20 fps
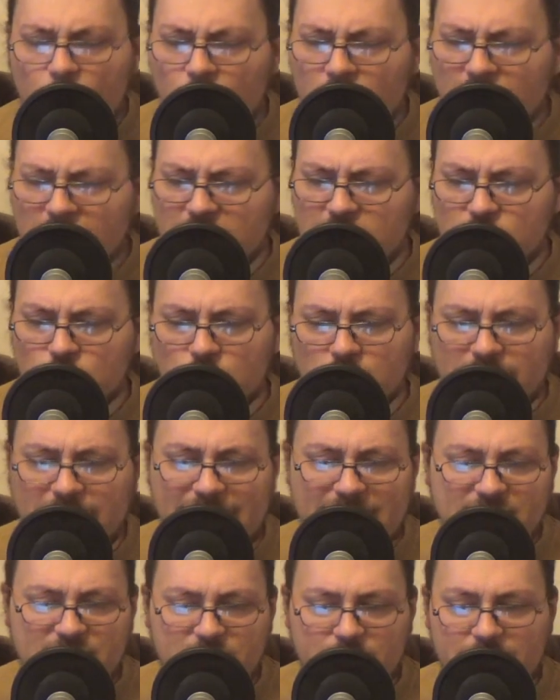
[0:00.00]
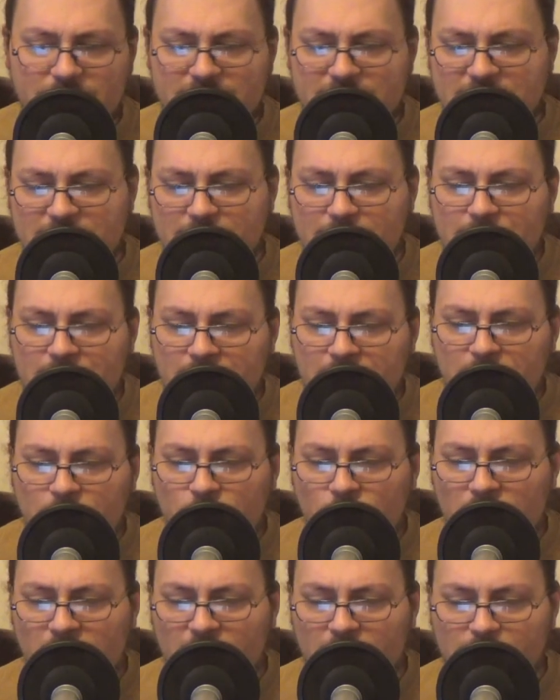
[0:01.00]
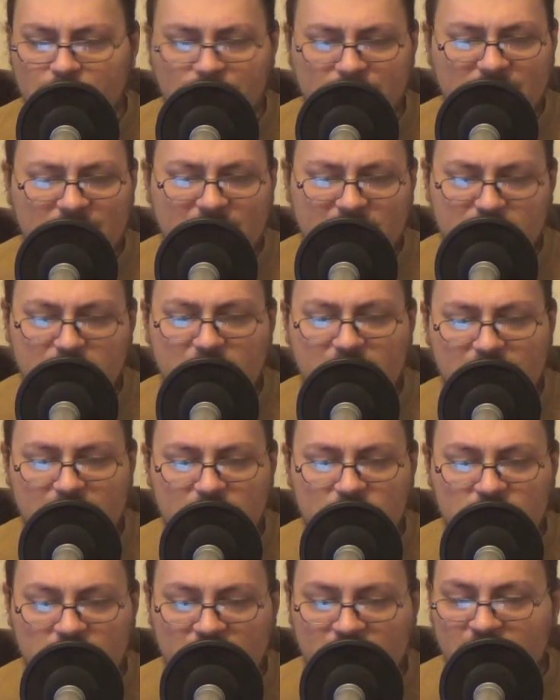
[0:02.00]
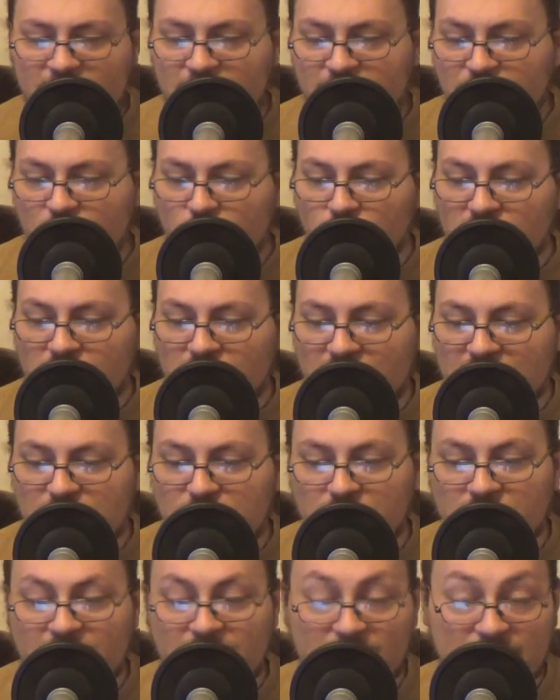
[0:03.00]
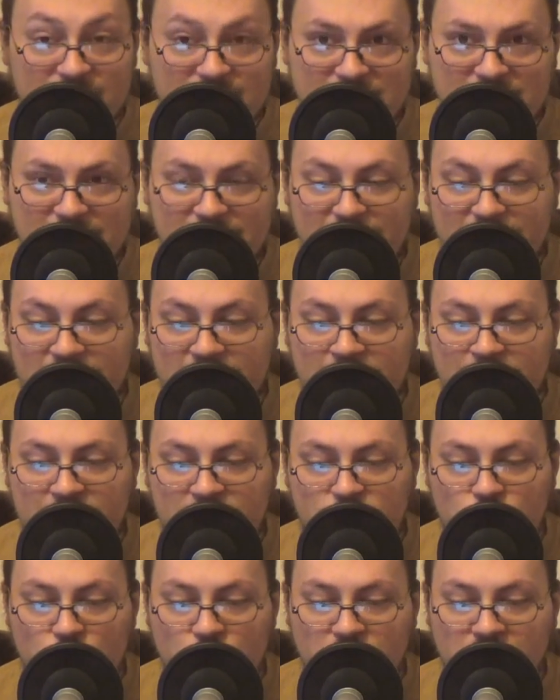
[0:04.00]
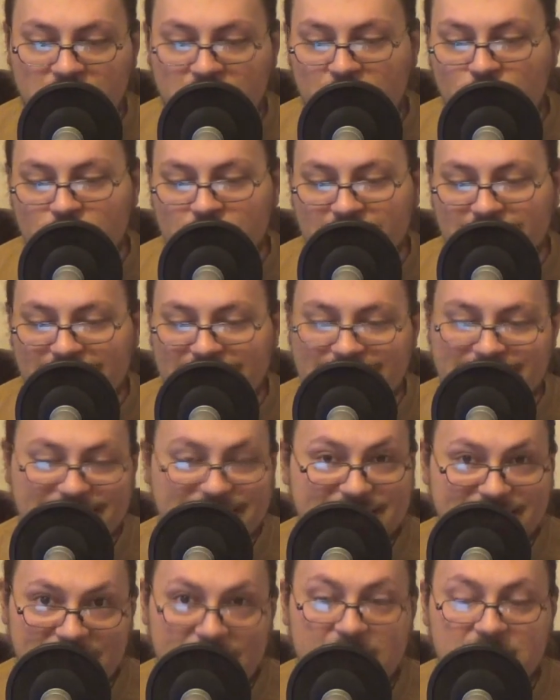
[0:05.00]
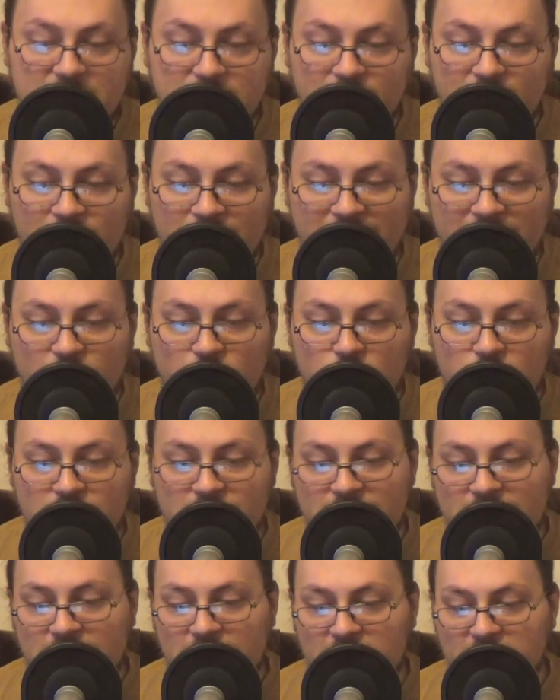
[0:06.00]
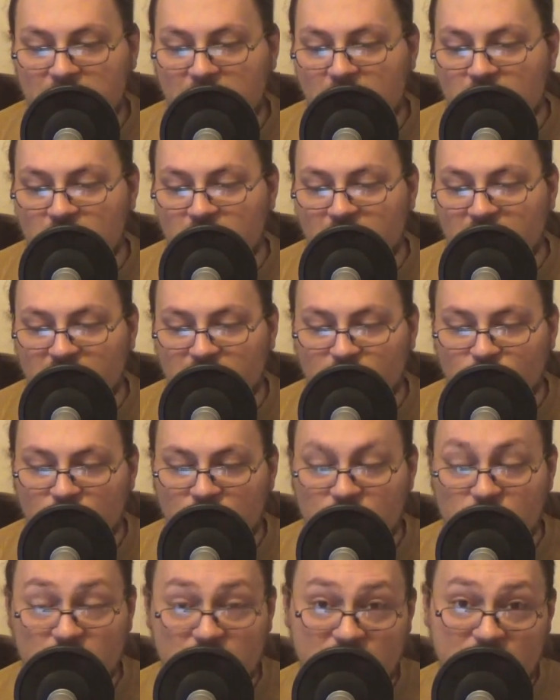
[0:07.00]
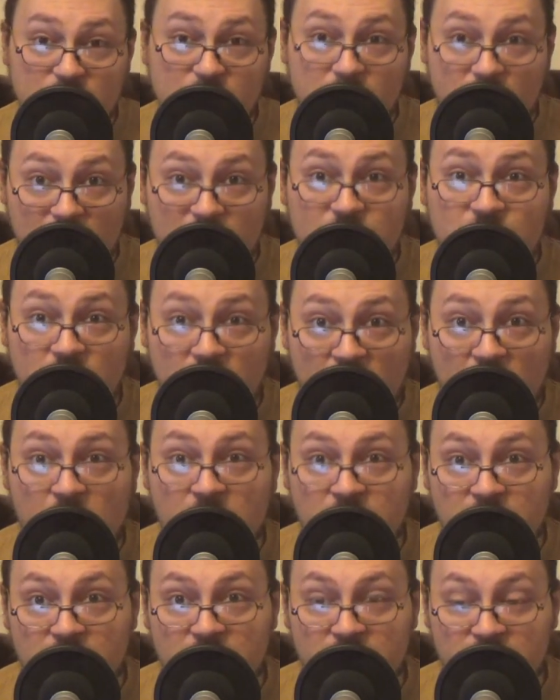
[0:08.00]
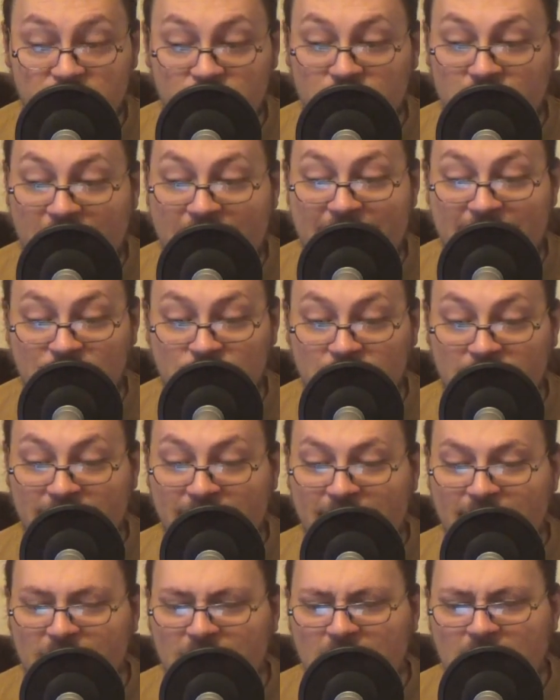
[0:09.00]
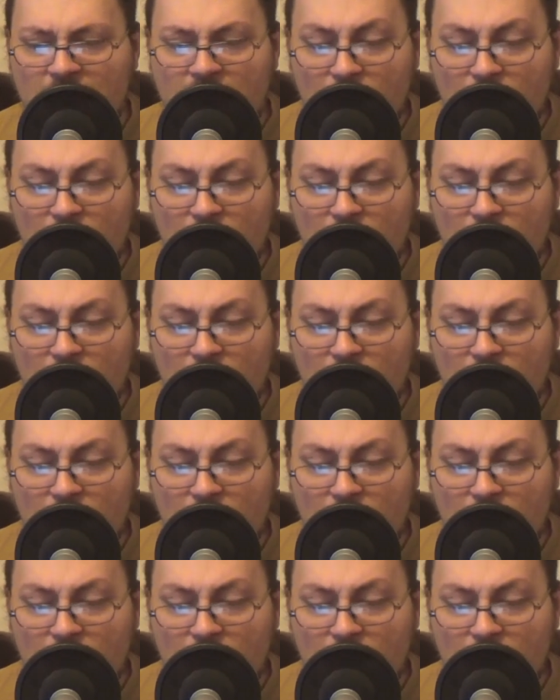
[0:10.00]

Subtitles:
Well, the short answer is, well, not much if Front National doesn't get a majority or at least a sizable minority in the parliament, which is much harder to actually get.